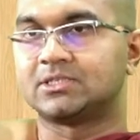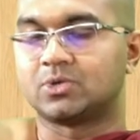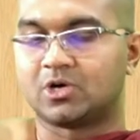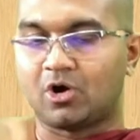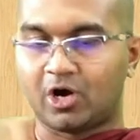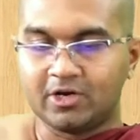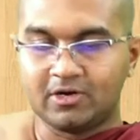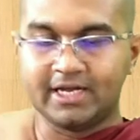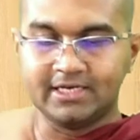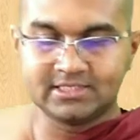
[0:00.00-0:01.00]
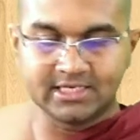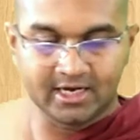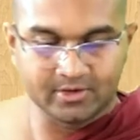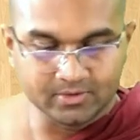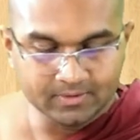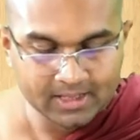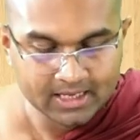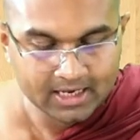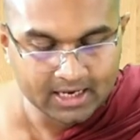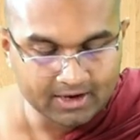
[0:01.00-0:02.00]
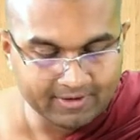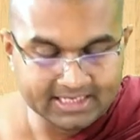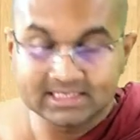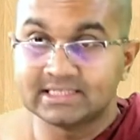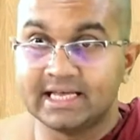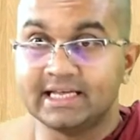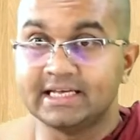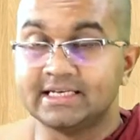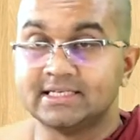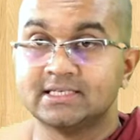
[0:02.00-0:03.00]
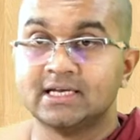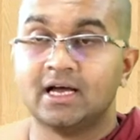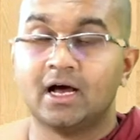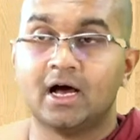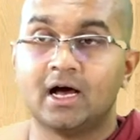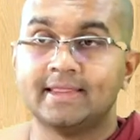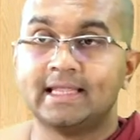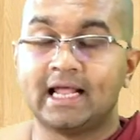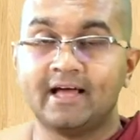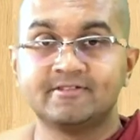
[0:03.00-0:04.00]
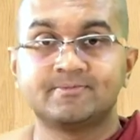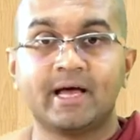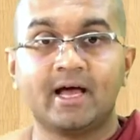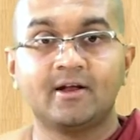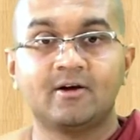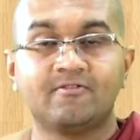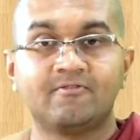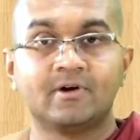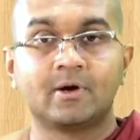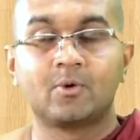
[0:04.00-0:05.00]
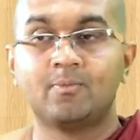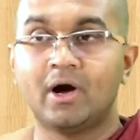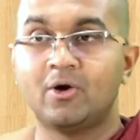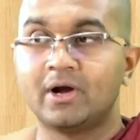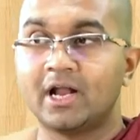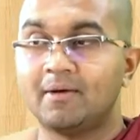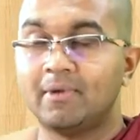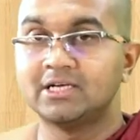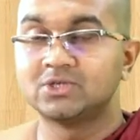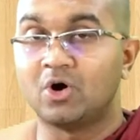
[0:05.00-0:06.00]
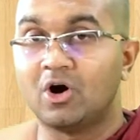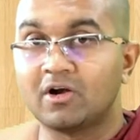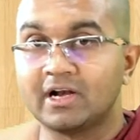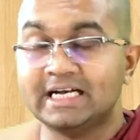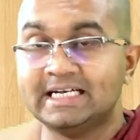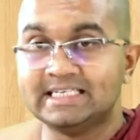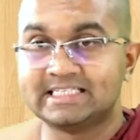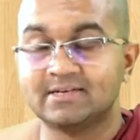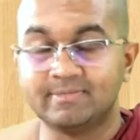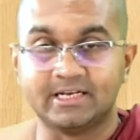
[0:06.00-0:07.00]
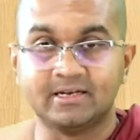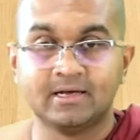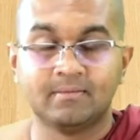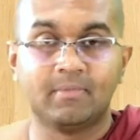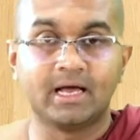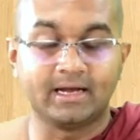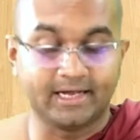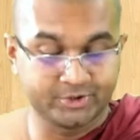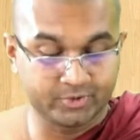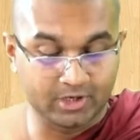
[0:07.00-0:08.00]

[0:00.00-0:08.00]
So according to Ledi Sayadaw, uh, what he's saying is uh, the lifespan of Rupa or Nama is already determined by a natural